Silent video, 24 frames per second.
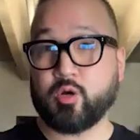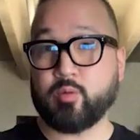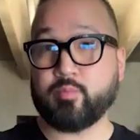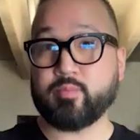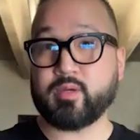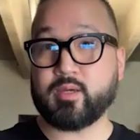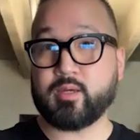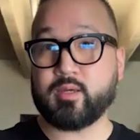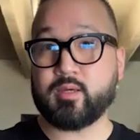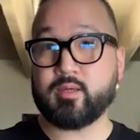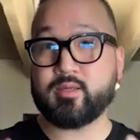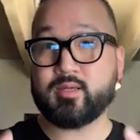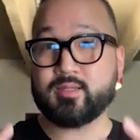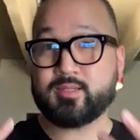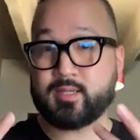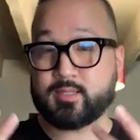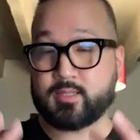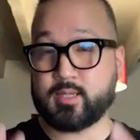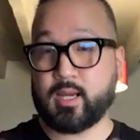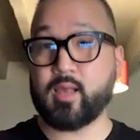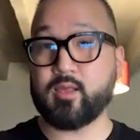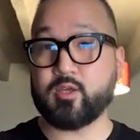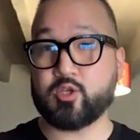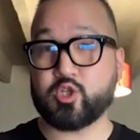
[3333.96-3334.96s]
me the
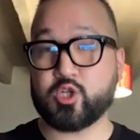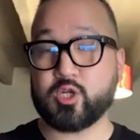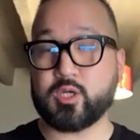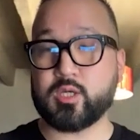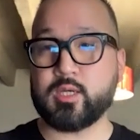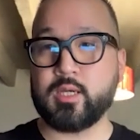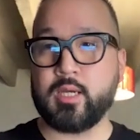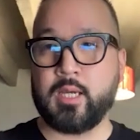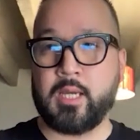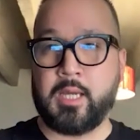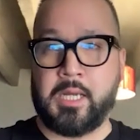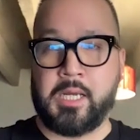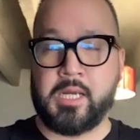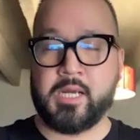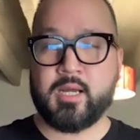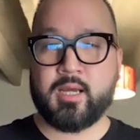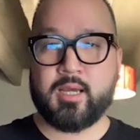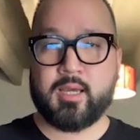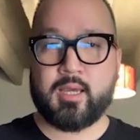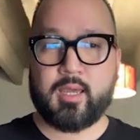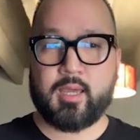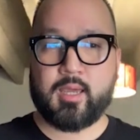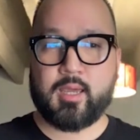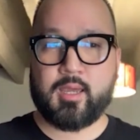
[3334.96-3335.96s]
technology.
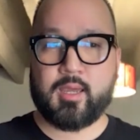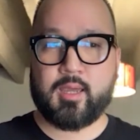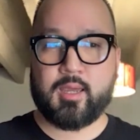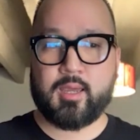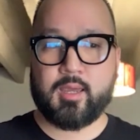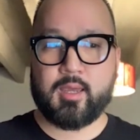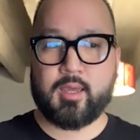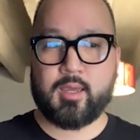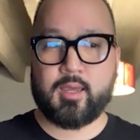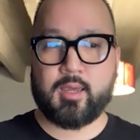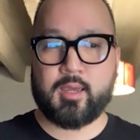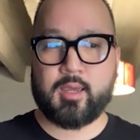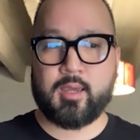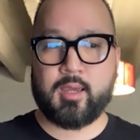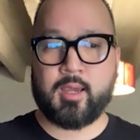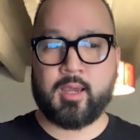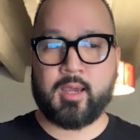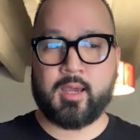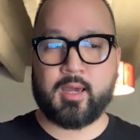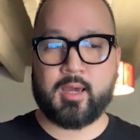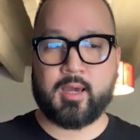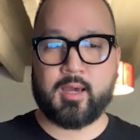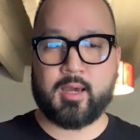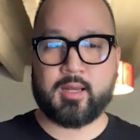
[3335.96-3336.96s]

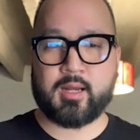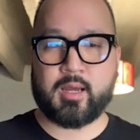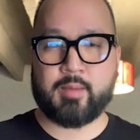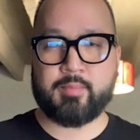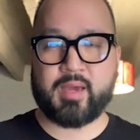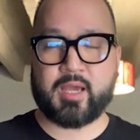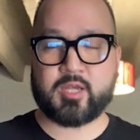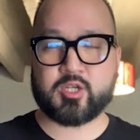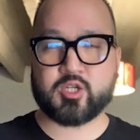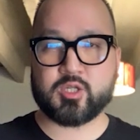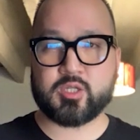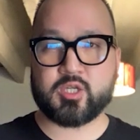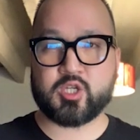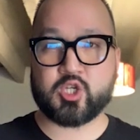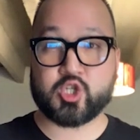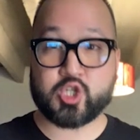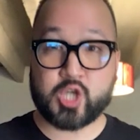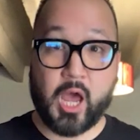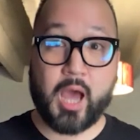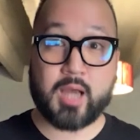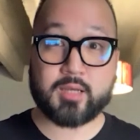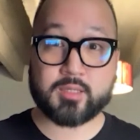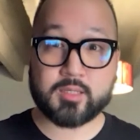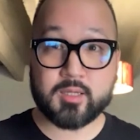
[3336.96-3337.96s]
And I'm actually
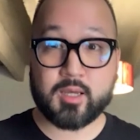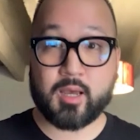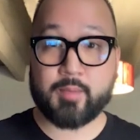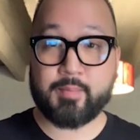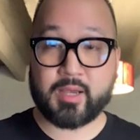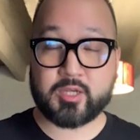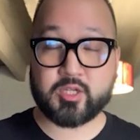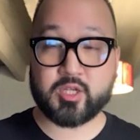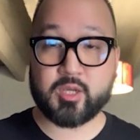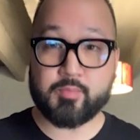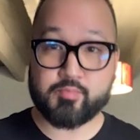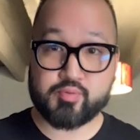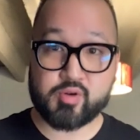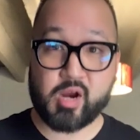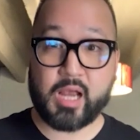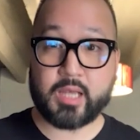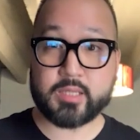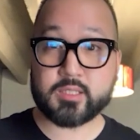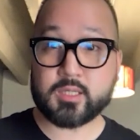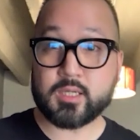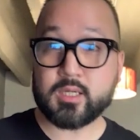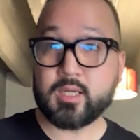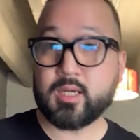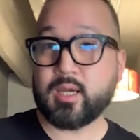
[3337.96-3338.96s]
shocked. I'm actually
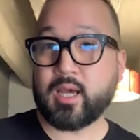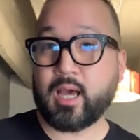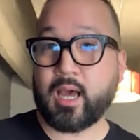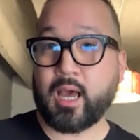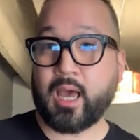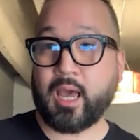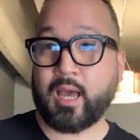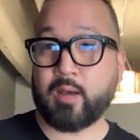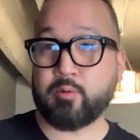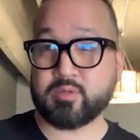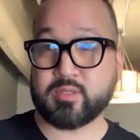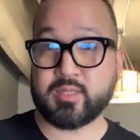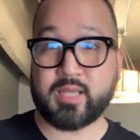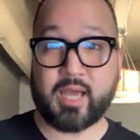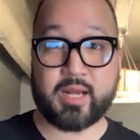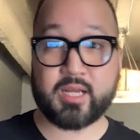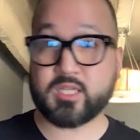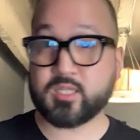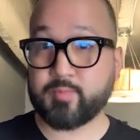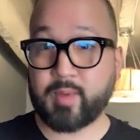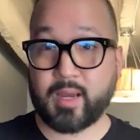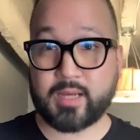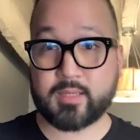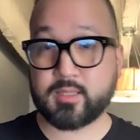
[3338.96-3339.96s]
impressed. I, I was not
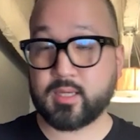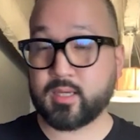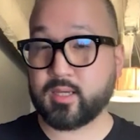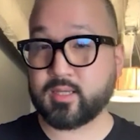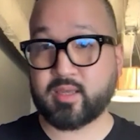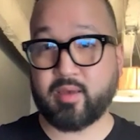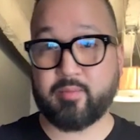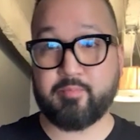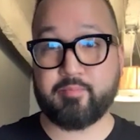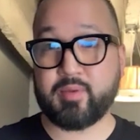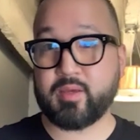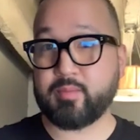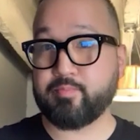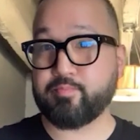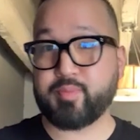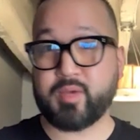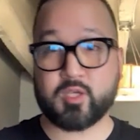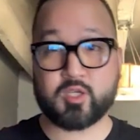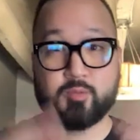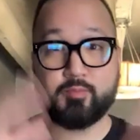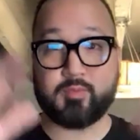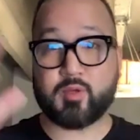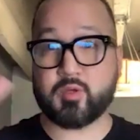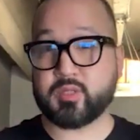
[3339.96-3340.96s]
expecting, because I've been
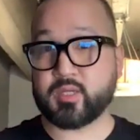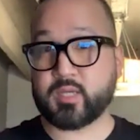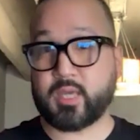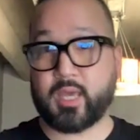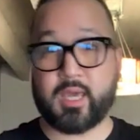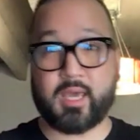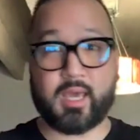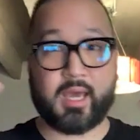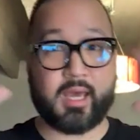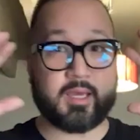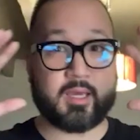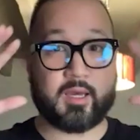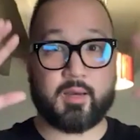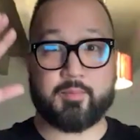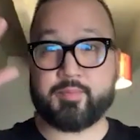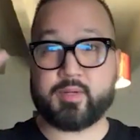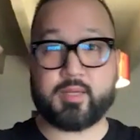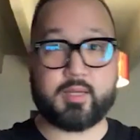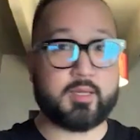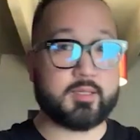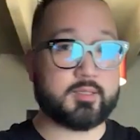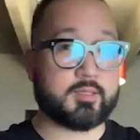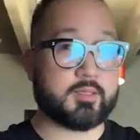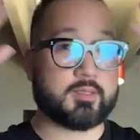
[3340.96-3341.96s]
pitched music A I
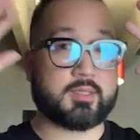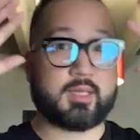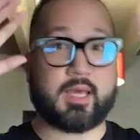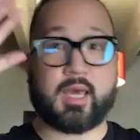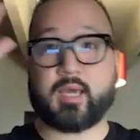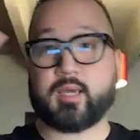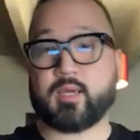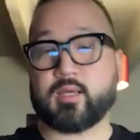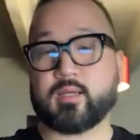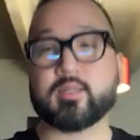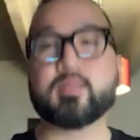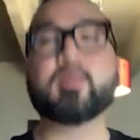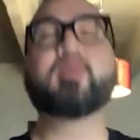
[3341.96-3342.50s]
companies and tech. And